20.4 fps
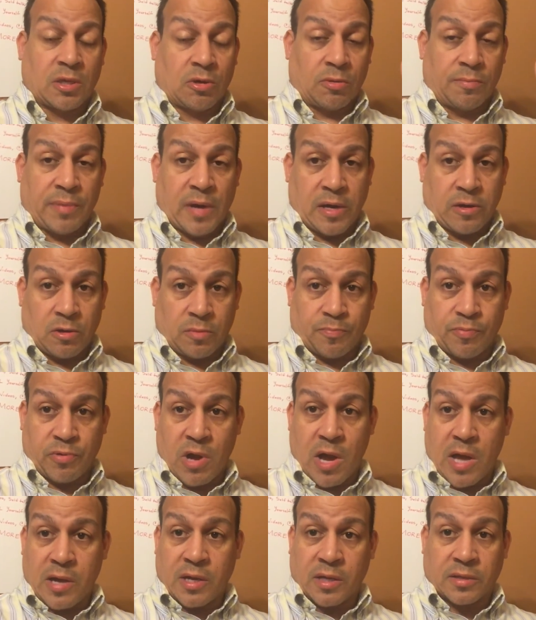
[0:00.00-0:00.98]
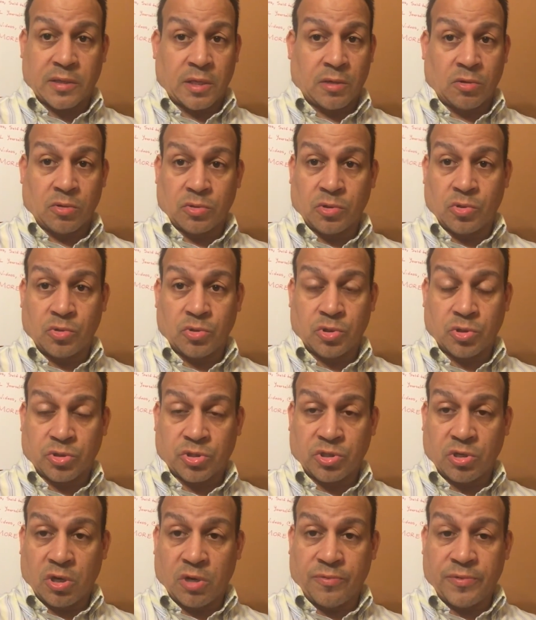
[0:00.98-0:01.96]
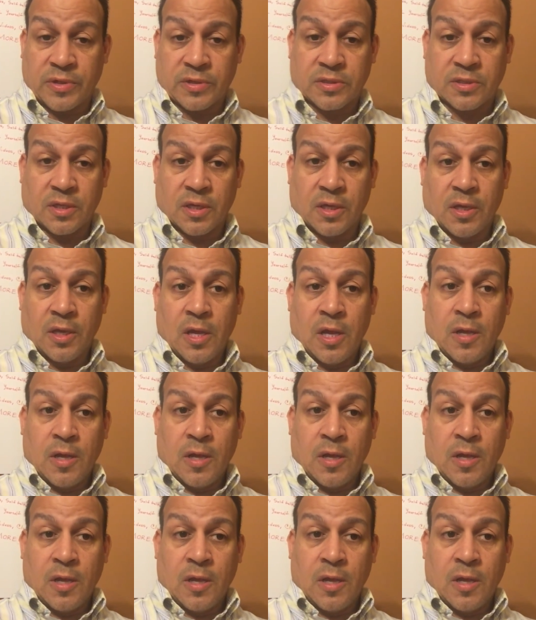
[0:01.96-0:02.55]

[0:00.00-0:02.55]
They don't buy your product. They don't use your service.